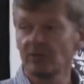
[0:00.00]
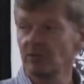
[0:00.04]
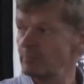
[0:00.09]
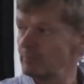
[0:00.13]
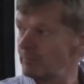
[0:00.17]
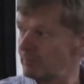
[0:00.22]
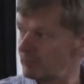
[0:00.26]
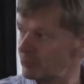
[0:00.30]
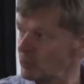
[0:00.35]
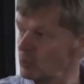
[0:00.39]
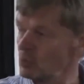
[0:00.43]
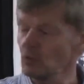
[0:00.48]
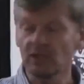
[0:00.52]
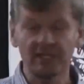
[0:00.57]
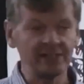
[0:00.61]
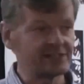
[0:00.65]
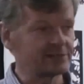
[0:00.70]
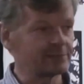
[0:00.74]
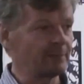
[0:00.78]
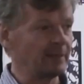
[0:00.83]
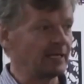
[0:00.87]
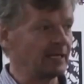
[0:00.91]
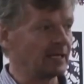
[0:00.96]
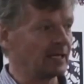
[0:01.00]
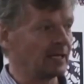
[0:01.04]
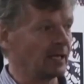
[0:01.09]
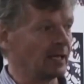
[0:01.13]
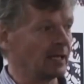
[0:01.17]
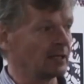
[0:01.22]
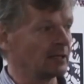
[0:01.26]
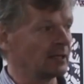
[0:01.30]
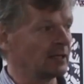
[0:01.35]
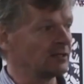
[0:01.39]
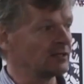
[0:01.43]
But broadly
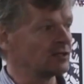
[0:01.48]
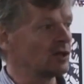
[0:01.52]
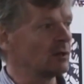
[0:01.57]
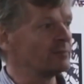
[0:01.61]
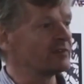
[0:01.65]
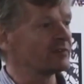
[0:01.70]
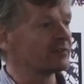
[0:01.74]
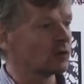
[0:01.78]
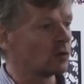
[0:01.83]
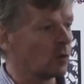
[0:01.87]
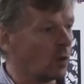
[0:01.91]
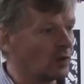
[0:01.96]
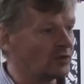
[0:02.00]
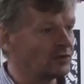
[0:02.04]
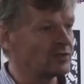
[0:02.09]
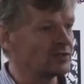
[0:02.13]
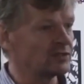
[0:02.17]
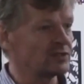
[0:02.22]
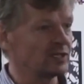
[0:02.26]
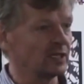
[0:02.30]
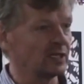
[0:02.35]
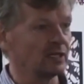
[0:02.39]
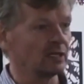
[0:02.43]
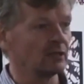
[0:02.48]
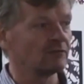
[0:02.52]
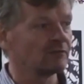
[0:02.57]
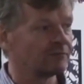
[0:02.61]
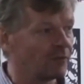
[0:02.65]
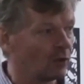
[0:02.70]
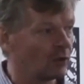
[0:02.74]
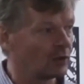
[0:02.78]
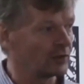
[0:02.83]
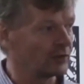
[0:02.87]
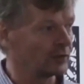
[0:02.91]
speaking, in terms of quantity
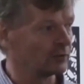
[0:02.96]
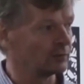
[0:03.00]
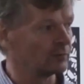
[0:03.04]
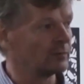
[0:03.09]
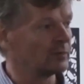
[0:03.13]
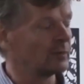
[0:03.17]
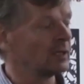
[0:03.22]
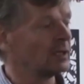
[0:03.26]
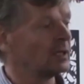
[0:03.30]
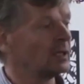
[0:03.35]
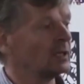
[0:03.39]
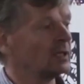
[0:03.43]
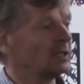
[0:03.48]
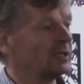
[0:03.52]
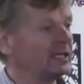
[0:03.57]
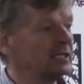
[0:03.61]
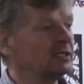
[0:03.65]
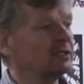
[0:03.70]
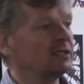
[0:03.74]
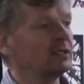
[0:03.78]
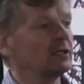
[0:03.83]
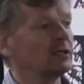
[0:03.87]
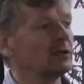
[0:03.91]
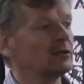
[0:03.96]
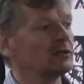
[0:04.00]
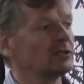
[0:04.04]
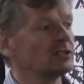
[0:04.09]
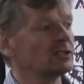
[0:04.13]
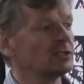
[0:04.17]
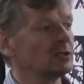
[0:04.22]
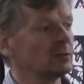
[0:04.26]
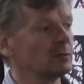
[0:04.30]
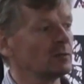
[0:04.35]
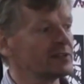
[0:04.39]
and volume, the Indian
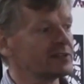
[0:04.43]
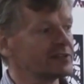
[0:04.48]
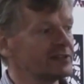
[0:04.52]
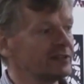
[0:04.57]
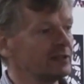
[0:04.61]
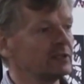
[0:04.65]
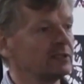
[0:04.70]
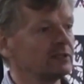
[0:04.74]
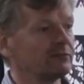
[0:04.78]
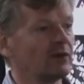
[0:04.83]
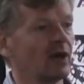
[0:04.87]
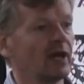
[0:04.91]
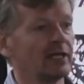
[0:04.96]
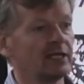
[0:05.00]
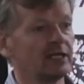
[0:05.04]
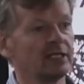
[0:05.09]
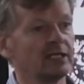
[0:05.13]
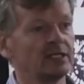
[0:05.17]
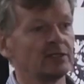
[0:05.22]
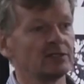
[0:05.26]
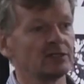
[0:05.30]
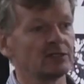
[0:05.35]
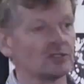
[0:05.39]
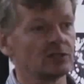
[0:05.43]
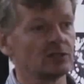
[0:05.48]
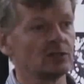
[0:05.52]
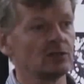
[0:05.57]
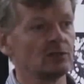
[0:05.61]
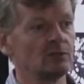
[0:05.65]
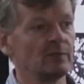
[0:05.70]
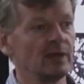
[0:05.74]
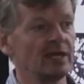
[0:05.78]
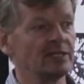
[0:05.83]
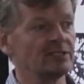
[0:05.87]
Ocean was still divided into
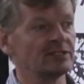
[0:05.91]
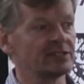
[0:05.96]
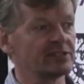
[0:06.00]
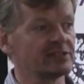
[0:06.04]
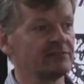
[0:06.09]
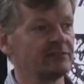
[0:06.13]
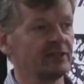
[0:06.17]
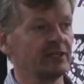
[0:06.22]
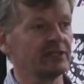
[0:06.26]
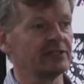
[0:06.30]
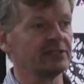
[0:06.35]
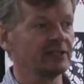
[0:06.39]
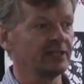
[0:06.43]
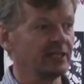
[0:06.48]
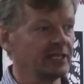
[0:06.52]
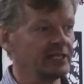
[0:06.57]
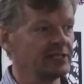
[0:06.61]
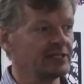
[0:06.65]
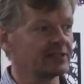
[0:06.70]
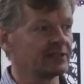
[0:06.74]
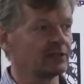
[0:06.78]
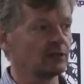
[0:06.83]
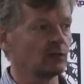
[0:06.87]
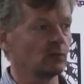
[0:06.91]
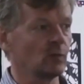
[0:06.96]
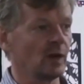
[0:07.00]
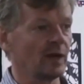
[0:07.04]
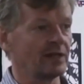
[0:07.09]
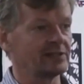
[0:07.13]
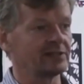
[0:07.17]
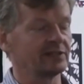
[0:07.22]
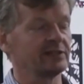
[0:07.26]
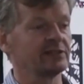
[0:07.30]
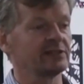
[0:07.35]
two major spheres, the East and the
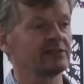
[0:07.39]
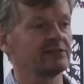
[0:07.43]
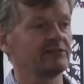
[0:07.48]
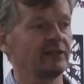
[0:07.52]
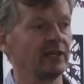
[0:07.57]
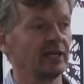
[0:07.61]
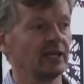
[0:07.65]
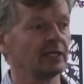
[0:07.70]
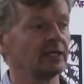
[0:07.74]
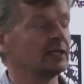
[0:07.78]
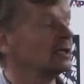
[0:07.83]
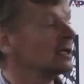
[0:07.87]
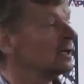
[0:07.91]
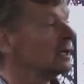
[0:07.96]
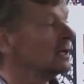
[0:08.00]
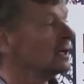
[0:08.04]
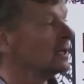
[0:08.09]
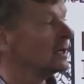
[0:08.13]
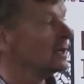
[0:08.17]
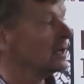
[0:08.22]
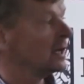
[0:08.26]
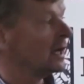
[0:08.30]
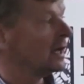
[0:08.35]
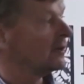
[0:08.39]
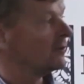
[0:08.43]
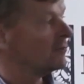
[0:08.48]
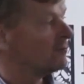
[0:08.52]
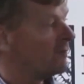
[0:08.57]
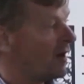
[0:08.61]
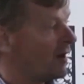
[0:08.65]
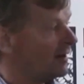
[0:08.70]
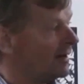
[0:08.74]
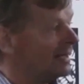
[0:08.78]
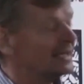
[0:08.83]
Western sphere. And
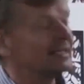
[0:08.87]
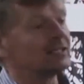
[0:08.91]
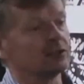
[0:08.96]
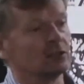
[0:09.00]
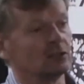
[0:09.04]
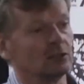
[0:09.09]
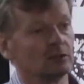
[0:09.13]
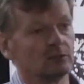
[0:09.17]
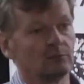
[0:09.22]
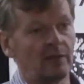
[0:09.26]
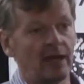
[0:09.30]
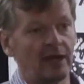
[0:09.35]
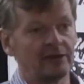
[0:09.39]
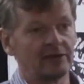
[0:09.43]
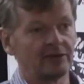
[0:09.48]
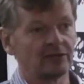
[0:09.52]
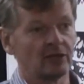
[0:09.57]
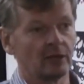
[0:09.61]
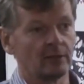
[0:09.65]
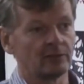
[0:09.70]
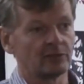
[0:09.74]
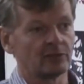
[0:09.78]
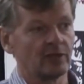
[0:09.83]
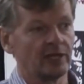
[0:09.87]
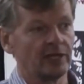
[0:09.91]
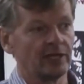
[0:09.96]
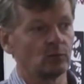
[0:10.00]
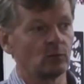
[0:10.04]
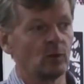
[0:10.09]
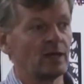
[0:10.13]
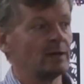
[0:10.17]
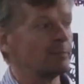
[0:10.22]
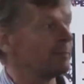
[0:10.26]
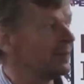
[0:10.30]
very little maritime
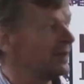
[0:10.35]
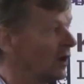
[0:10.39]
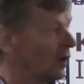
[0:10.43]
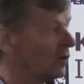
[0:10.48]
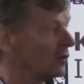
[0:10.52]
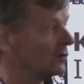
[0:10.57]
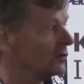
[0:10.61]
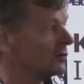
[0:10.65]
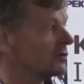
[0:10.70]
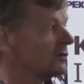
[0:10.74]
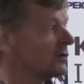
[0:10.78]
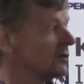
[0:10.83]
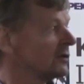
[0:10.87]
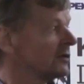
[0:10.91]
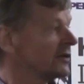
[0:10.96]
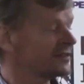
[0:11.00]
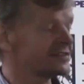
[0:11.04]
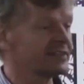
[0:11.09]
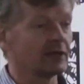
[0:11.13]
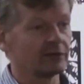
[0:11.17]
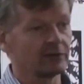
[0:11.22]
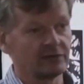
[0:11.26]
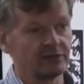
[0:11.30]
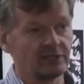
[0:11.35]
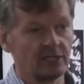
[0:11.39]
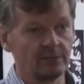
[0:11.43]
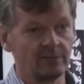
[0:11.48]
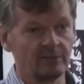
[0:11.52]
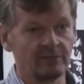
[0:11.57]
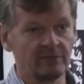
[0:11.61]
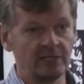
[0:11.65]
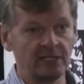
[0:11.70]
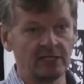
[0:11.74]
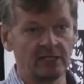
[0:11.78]
trade went beyond the southern
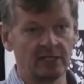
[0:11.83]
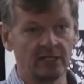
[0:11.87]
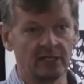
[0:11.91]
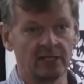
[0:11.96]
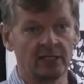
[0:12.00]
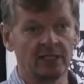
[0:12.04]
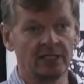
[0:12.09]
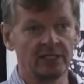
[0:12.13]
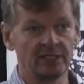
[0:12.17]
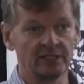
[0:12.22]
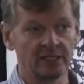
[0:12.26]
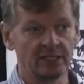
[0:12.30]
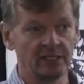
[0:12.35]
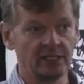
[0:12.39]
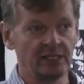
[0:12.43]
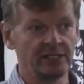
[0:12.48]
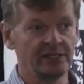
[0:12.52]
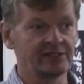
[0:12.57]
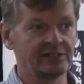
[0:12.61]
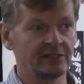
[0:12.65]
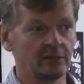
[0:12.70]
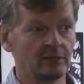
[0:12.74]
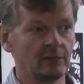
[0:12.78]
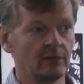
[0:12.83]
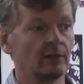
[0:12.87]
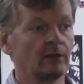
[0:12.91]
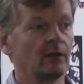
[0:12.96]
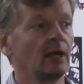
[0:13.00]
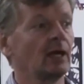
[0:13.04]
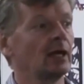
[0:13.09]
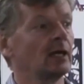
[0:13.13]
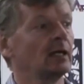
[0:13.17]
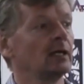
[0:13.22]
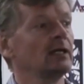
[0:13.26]
tip of India into the Eastern
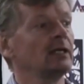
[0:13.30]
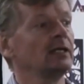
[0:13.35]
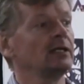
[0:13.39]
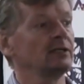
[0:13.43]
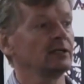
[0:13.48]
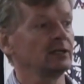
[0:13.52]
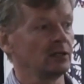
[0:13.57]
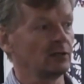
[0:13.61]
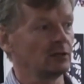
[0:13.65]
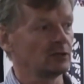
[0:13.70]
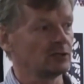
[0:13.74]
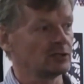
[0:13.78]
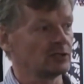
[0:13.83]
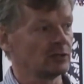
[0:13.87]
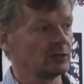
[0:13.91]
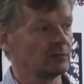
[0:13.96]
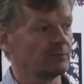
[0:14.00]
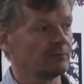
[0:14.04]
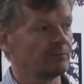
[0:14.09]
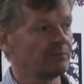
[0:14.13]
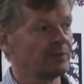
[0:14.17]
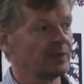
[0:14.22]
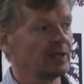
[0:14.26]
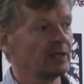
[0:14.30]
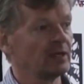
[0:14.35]
Indian Ocean.